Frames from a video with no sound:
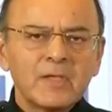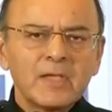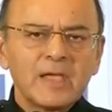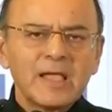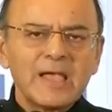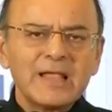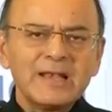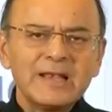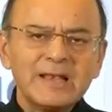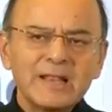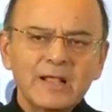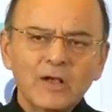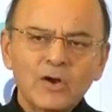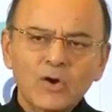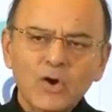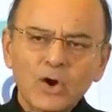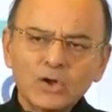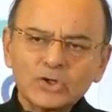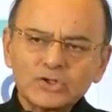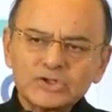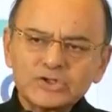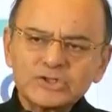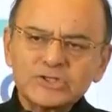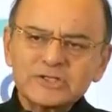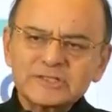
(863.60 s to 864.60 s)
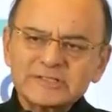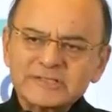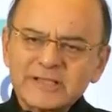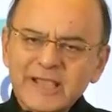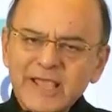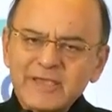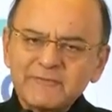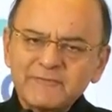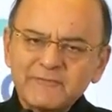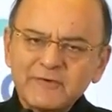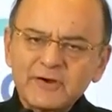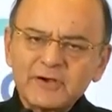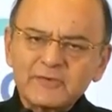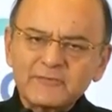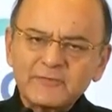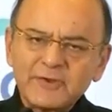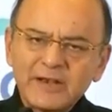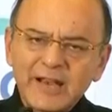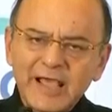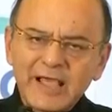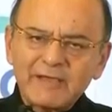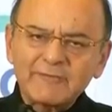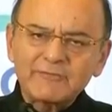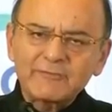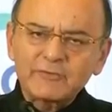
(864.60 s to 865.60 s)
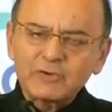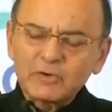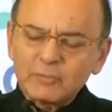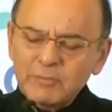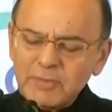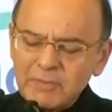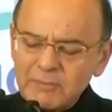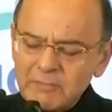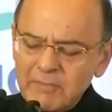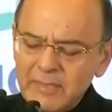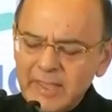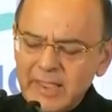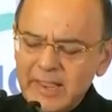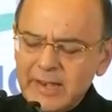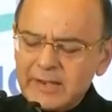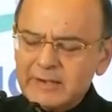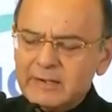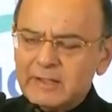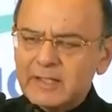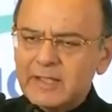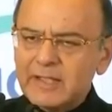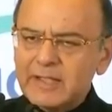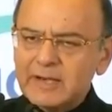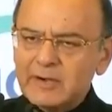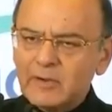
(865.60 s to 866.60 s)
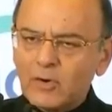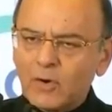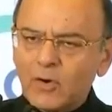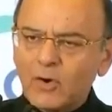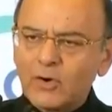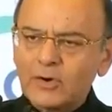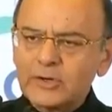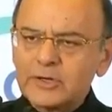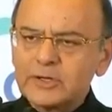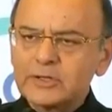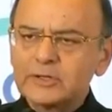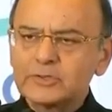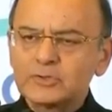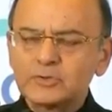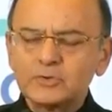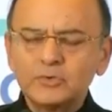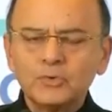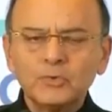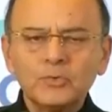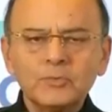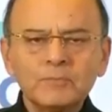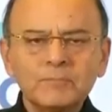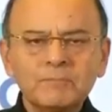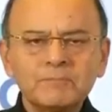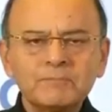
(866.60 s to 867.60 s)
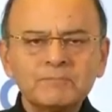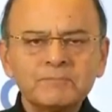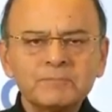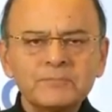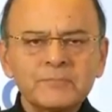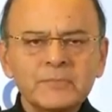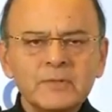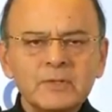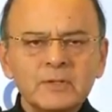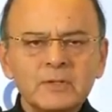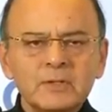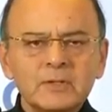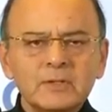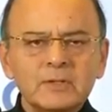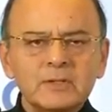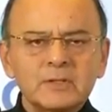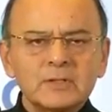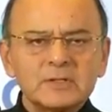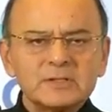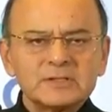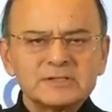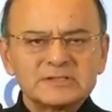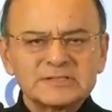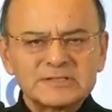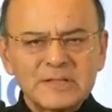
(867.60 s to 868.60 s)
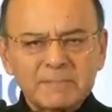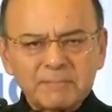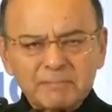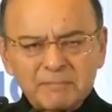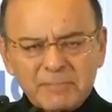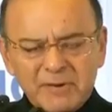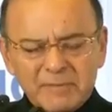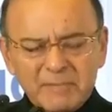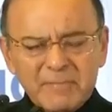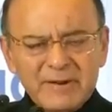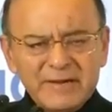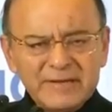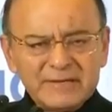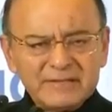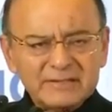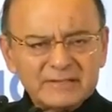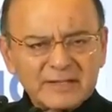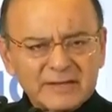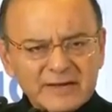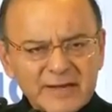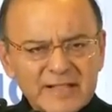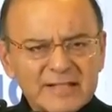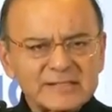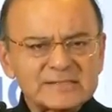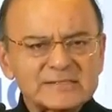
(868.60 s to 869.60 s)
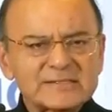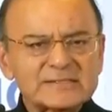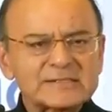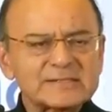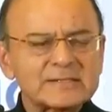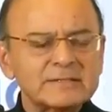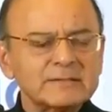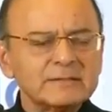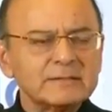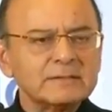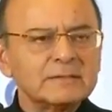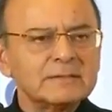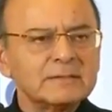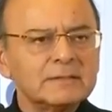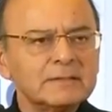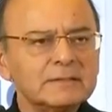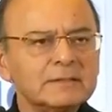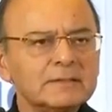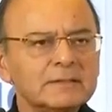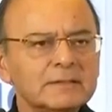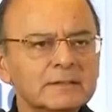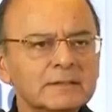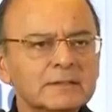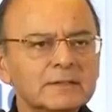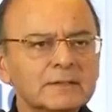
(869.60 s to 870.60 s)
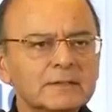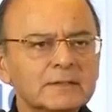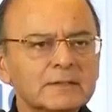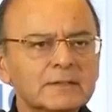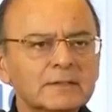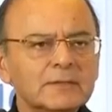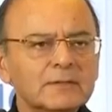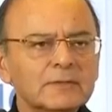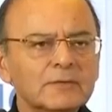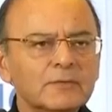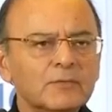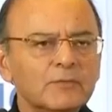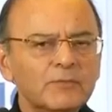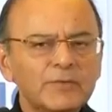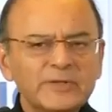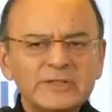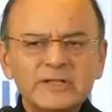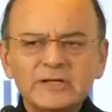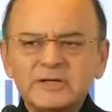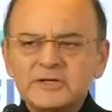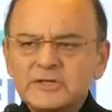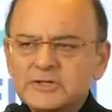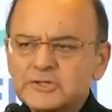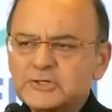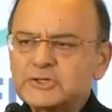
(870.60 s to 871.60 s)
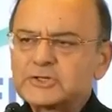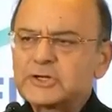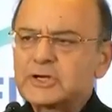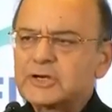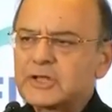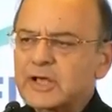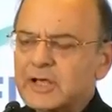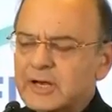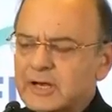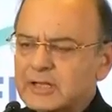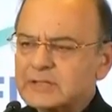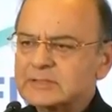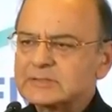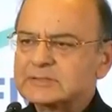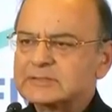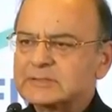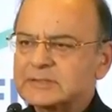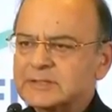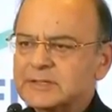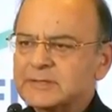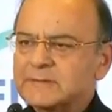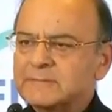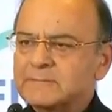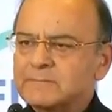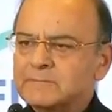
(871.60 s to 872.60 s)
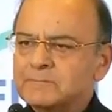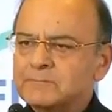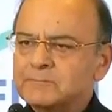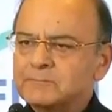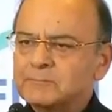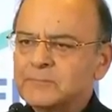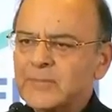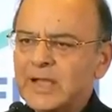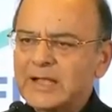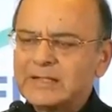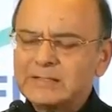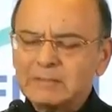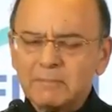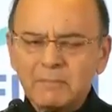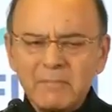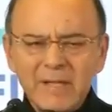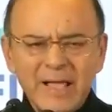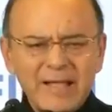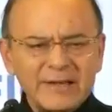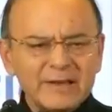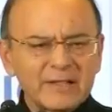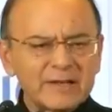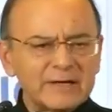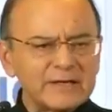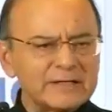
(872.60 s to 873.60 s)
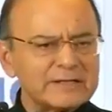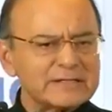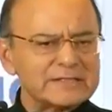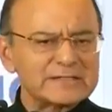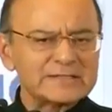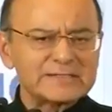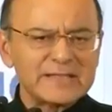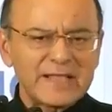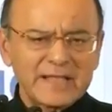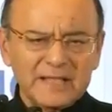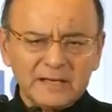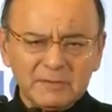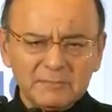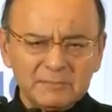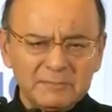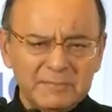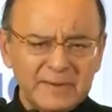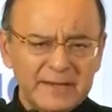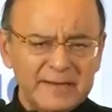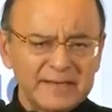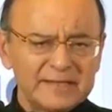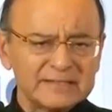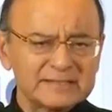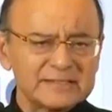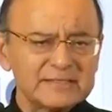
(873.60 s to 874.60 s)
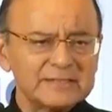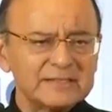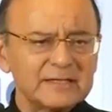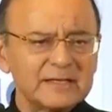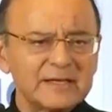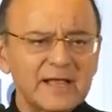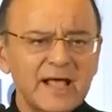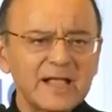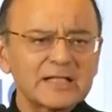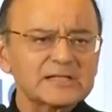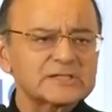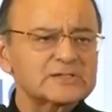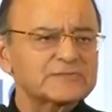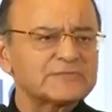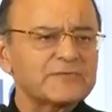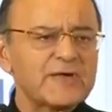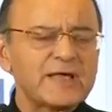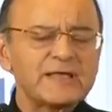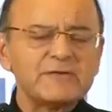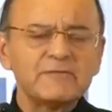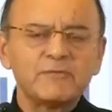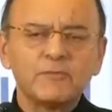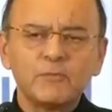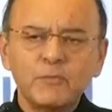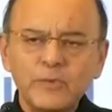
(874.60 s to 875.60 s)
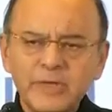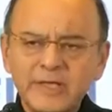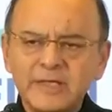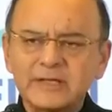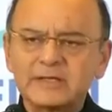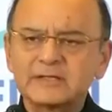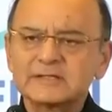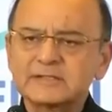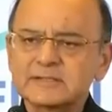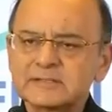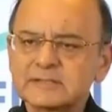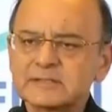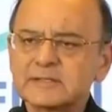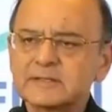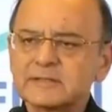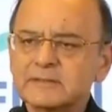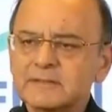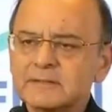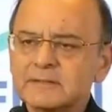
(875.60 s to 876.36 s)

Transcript: an conscious effort will have to be made in order to supplement the rest with the digital currency. And the manner it has taken is in the last 5 weeks